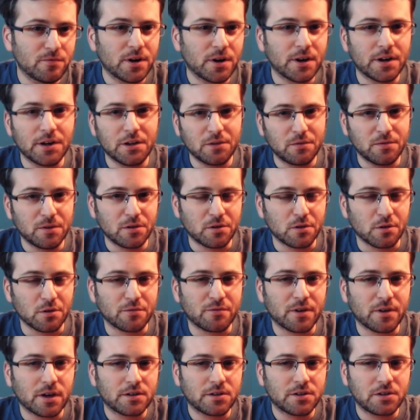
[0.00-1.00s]
various visual
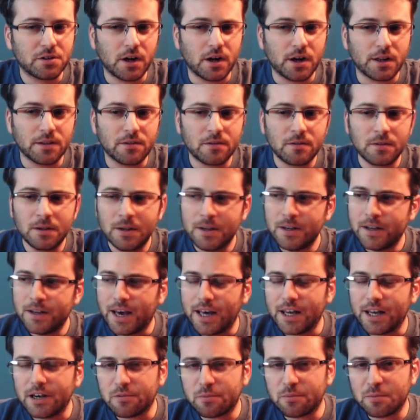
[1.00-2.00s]
effects shots,
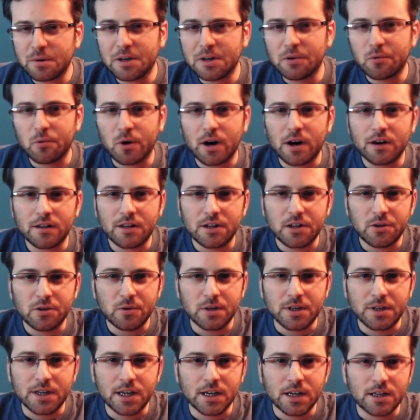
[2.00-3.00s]
and it's pretty rare that you
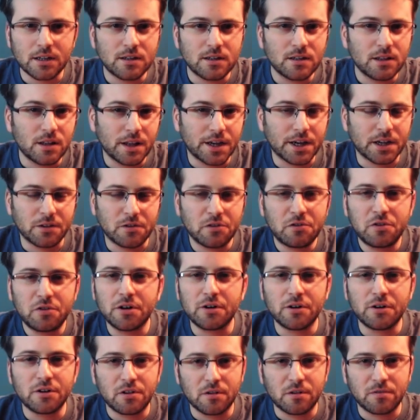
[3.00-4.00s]
would get like a
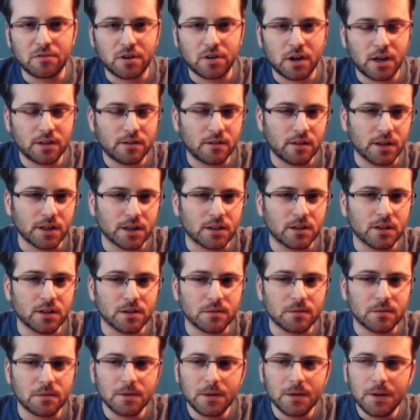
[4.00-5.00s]
series of shots like
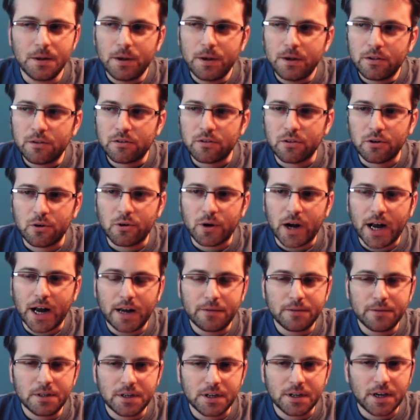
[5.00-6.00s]
this. So
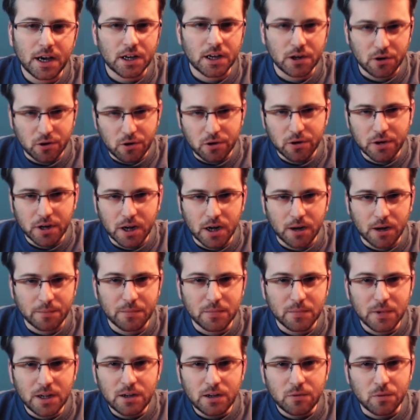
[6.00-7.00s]
having to kind of hook
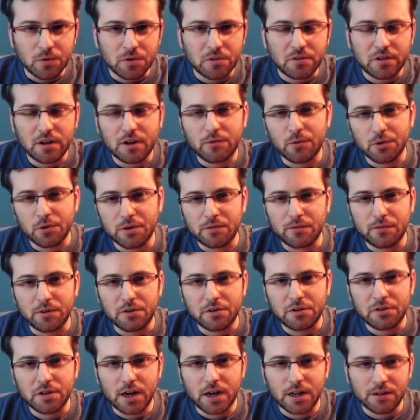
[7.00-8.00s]
up with several
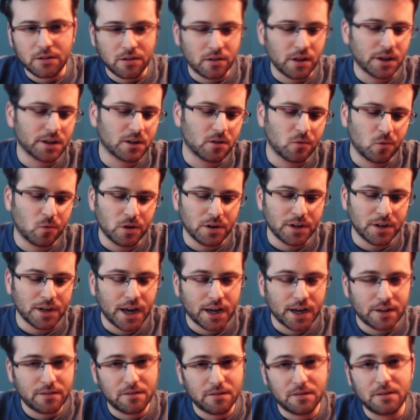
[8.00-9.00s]
different shots, like the one
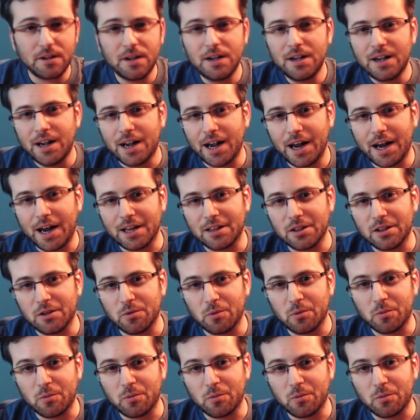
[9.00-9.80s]
next and the